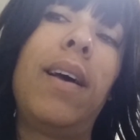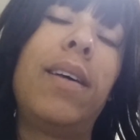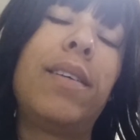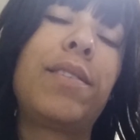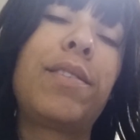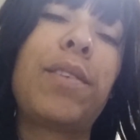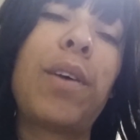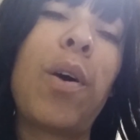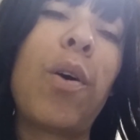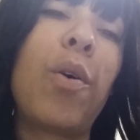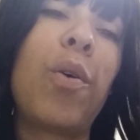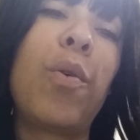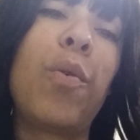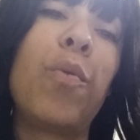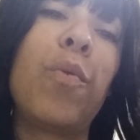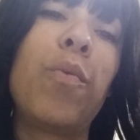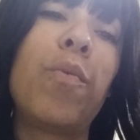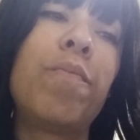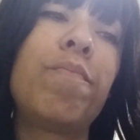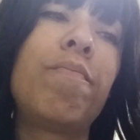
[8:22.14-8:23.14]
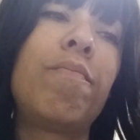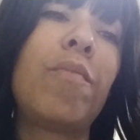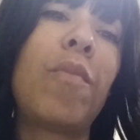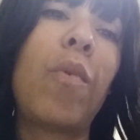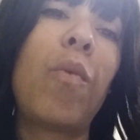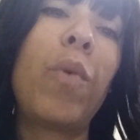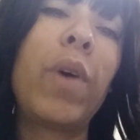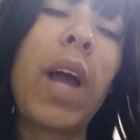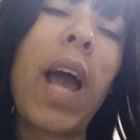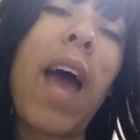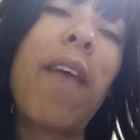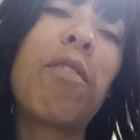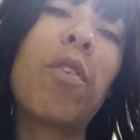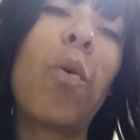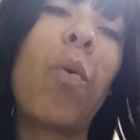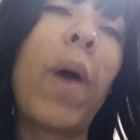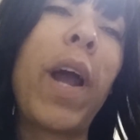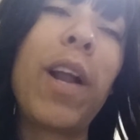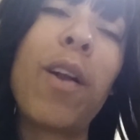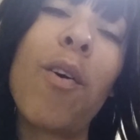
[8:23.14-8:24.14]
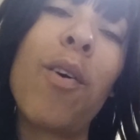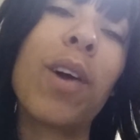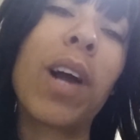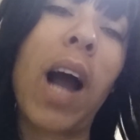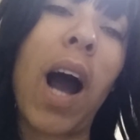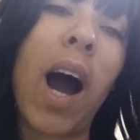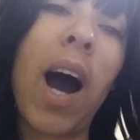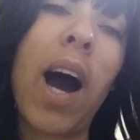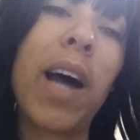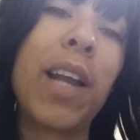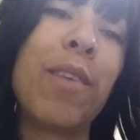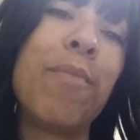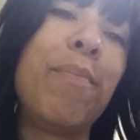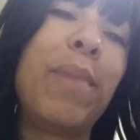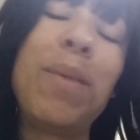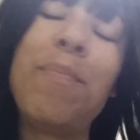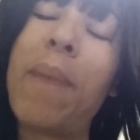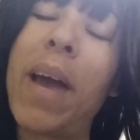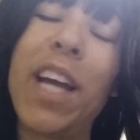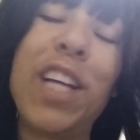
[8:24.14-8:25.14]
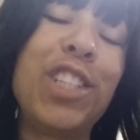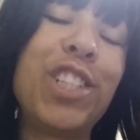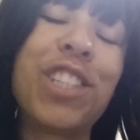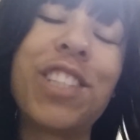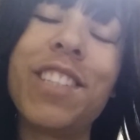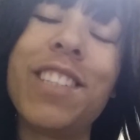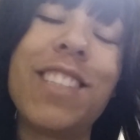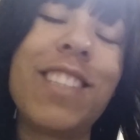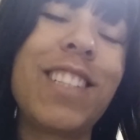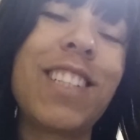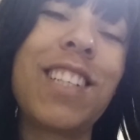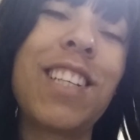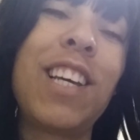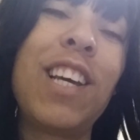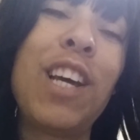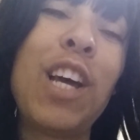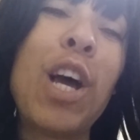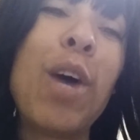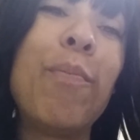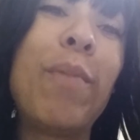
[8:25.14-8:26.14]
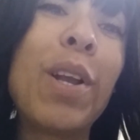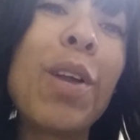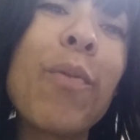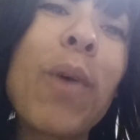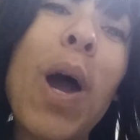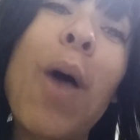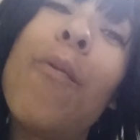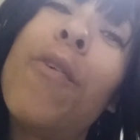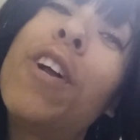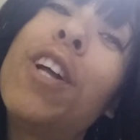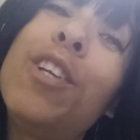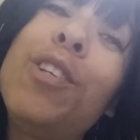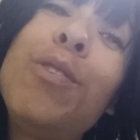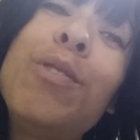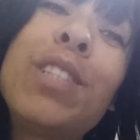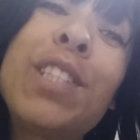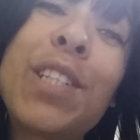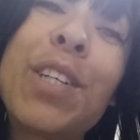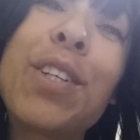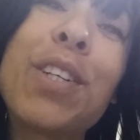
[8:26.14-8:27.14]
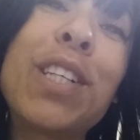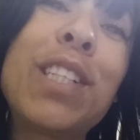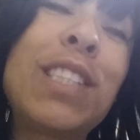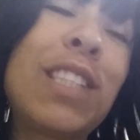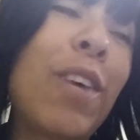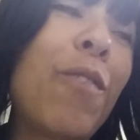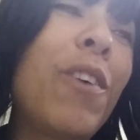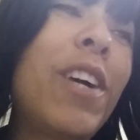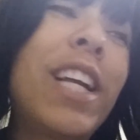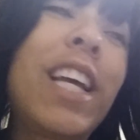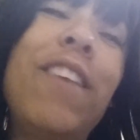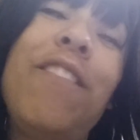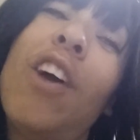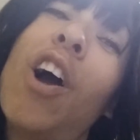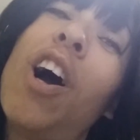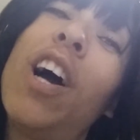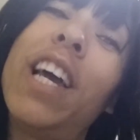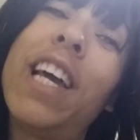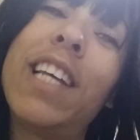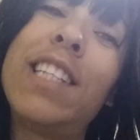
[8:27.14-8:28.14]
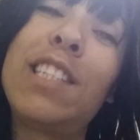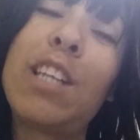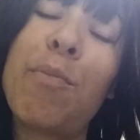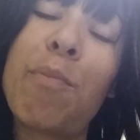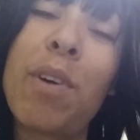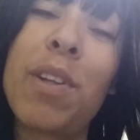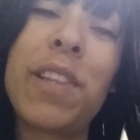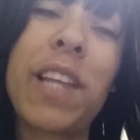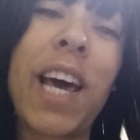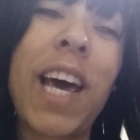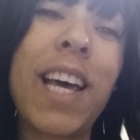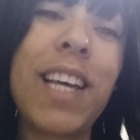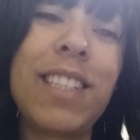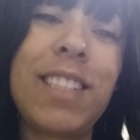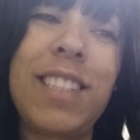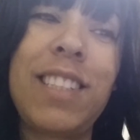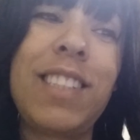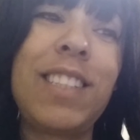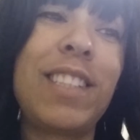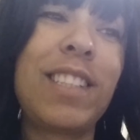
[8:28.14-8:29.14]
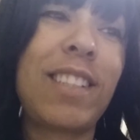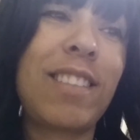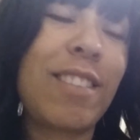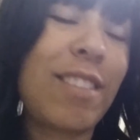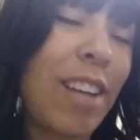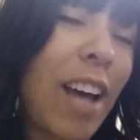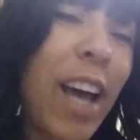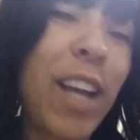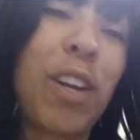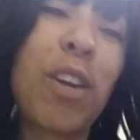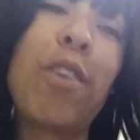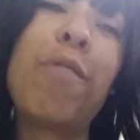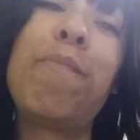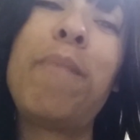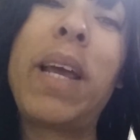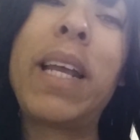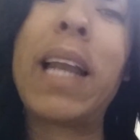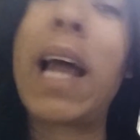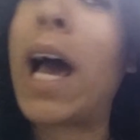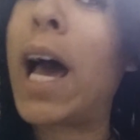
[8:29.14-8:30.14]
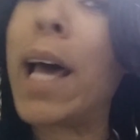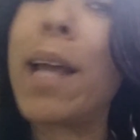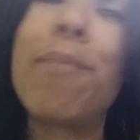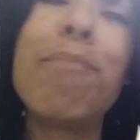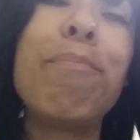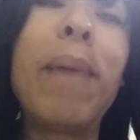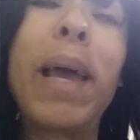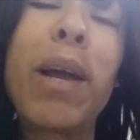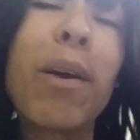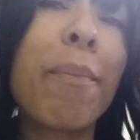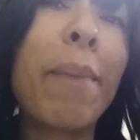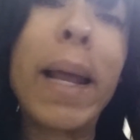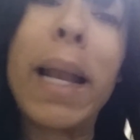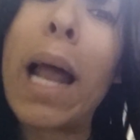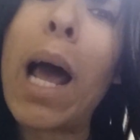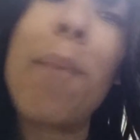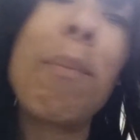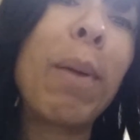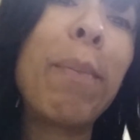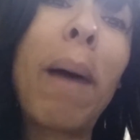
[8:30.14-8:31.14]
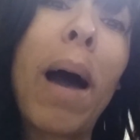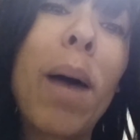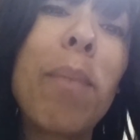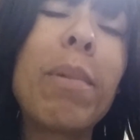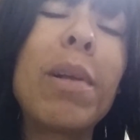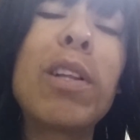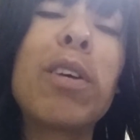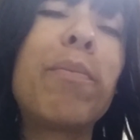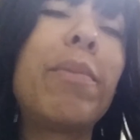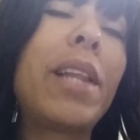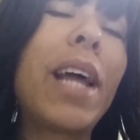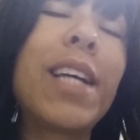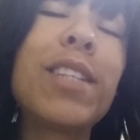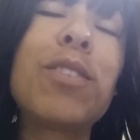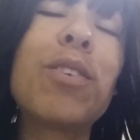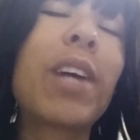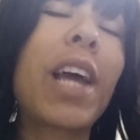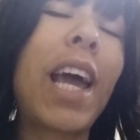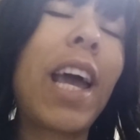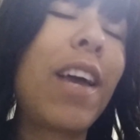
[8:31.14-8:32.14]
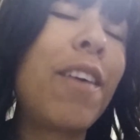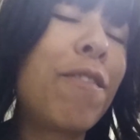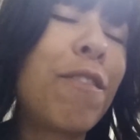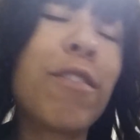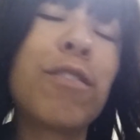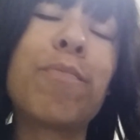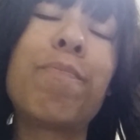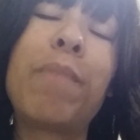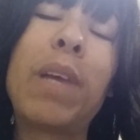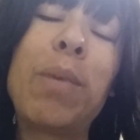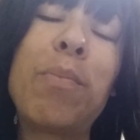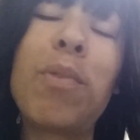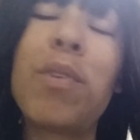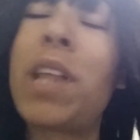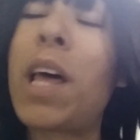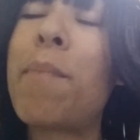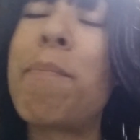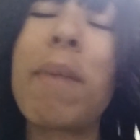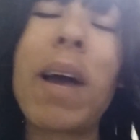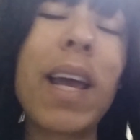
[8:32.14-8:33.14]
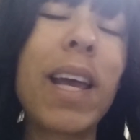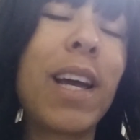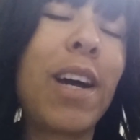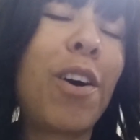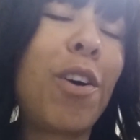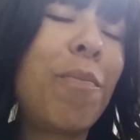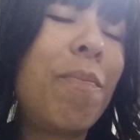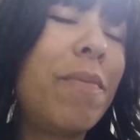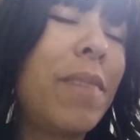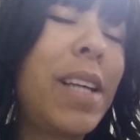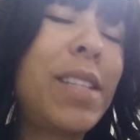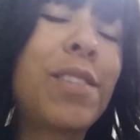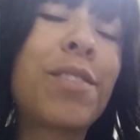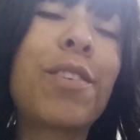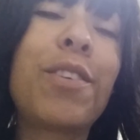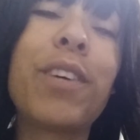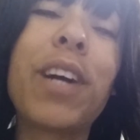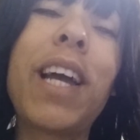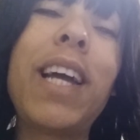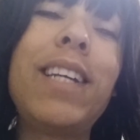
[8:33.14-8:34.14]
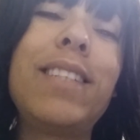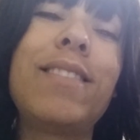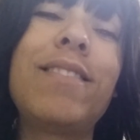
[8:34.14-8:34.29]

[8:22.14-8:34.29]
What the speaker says: So we have to wait on God and be patient. But anyway, I want to do a series, and I want to give you all a heads up on that. And I know it may or may not be popular, but that's okay. For people that might help, that's great.